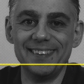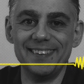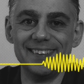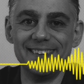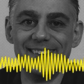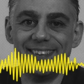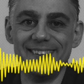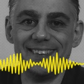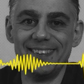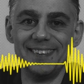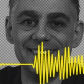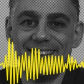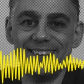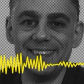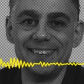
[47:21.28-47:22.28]
I would
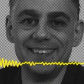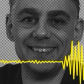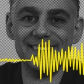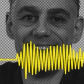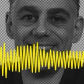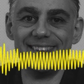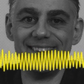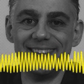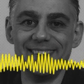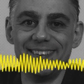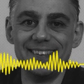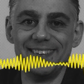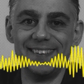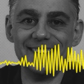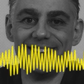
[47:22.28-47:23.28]
spend
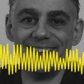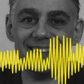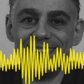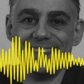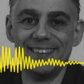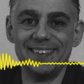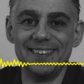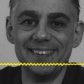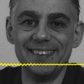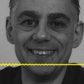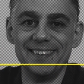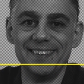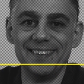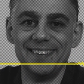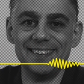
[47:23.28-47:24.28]
days of my life
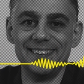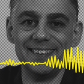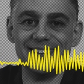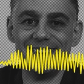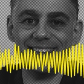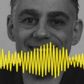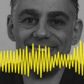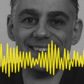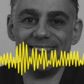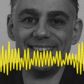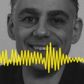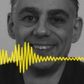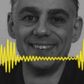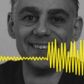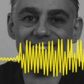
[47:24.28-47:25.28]
browsing
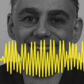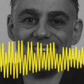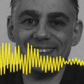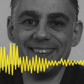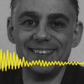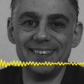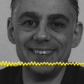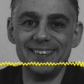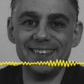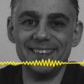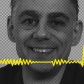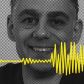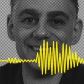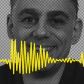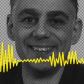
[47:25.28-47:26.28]
the forums,
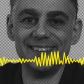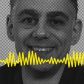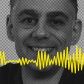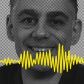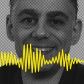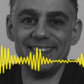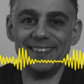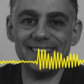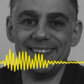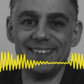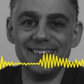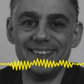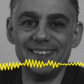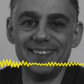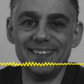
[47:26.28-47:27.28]
talking to other
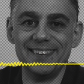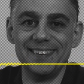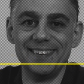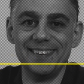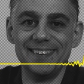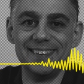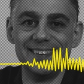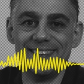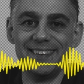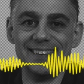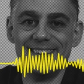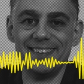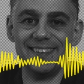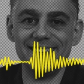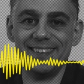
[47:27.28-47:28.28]
people,
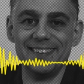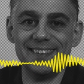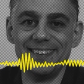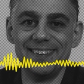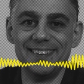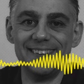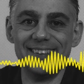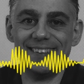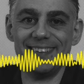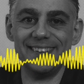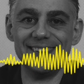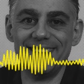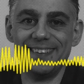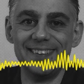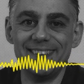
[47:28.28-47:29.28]
asking questions and everything else.